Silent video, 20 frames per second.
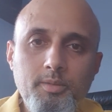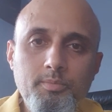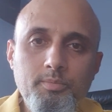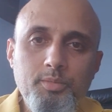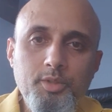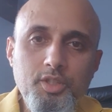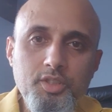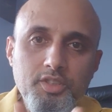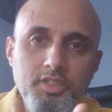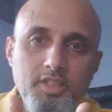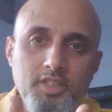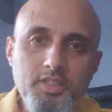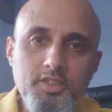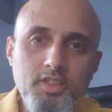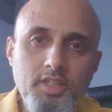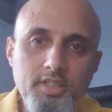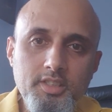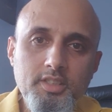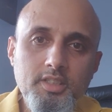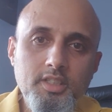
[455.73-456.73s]
because of the
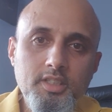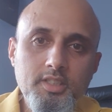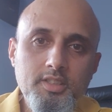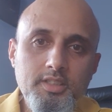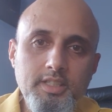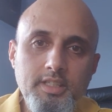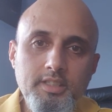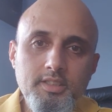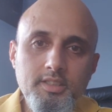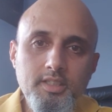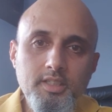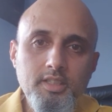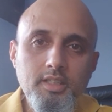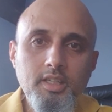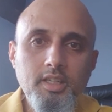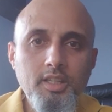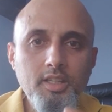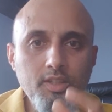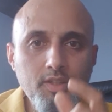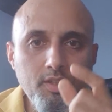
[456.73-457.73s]
size of the sensor,
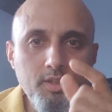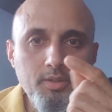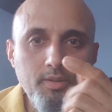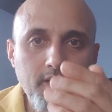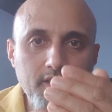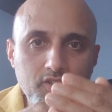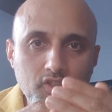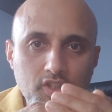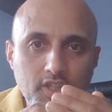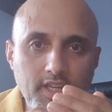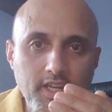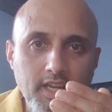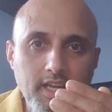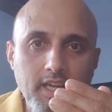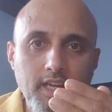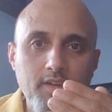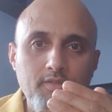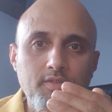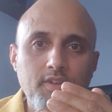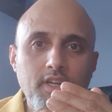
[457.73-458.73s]
you actually
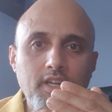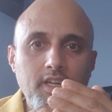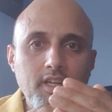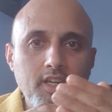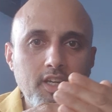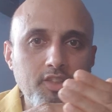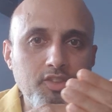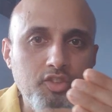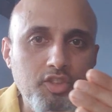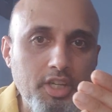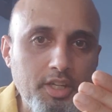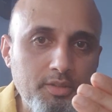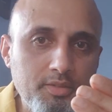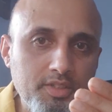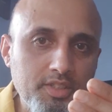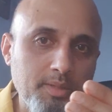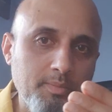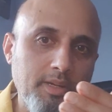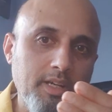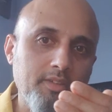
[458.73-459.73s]
have a
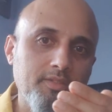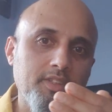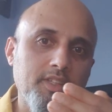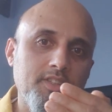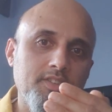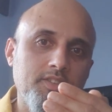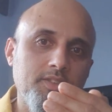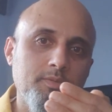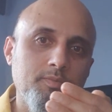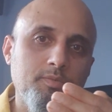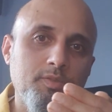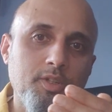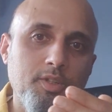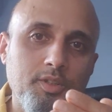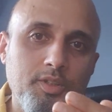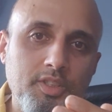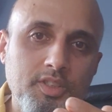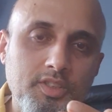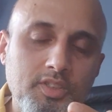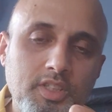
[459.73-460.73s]
generous amount that's in
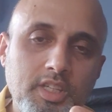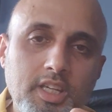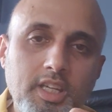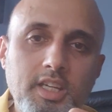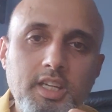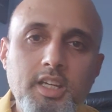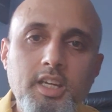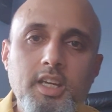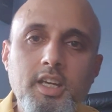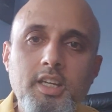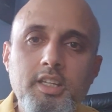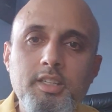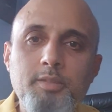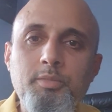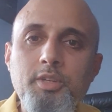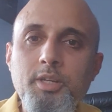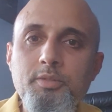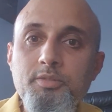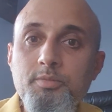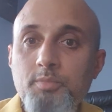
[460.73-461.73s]
focus, and it
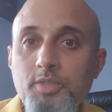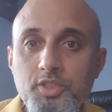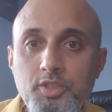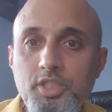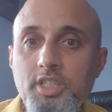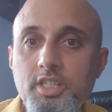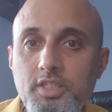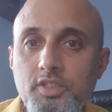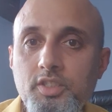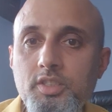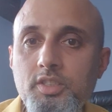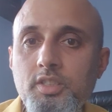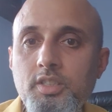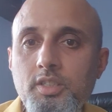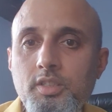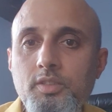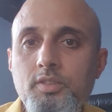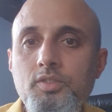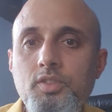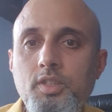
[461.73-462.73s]
becomes much easier to use.